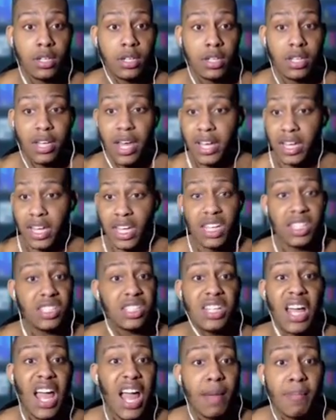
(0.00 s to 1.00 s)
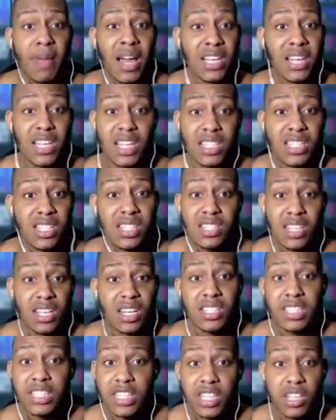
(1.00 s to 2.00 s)
Like, each time I listen to
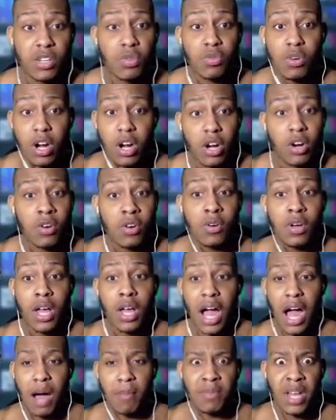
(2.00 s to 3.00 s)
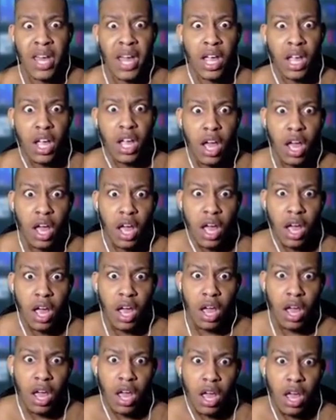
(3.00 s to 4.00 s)
this little girl, I'm like,
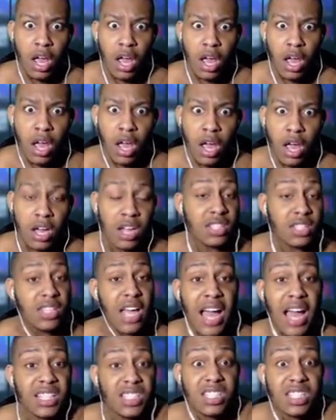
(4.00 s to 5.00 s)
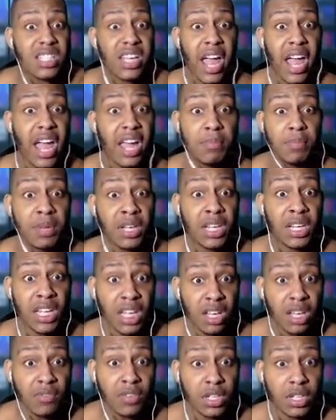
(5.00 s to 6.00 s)
because I just can't
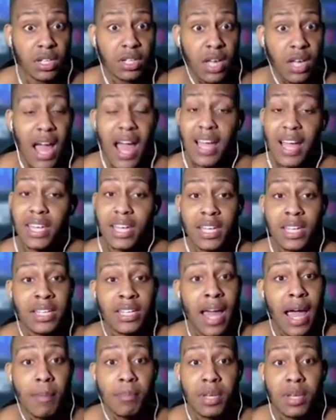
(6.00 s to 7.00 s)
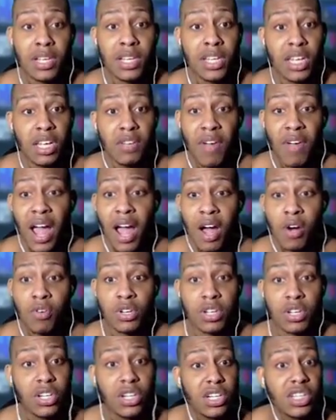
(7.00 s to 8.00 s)
believe it. I cannot believe how
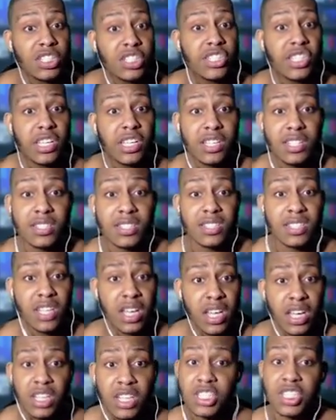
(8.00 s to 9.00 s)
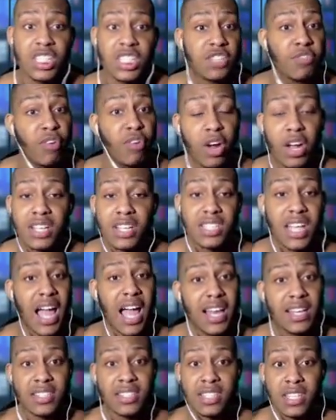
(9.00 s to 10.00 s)
good she can sing. She's very
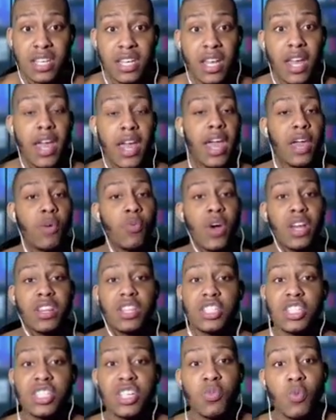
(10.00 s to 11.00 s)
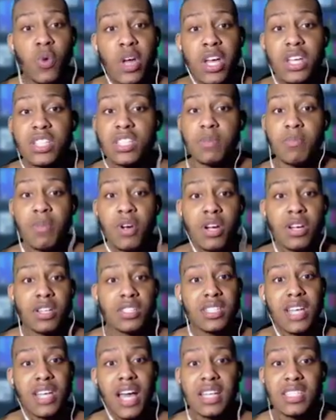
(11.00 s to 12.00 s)
talented. And whether she wins America's
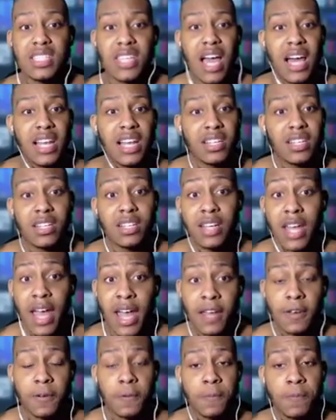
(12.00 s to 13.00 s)
Got Talent or not,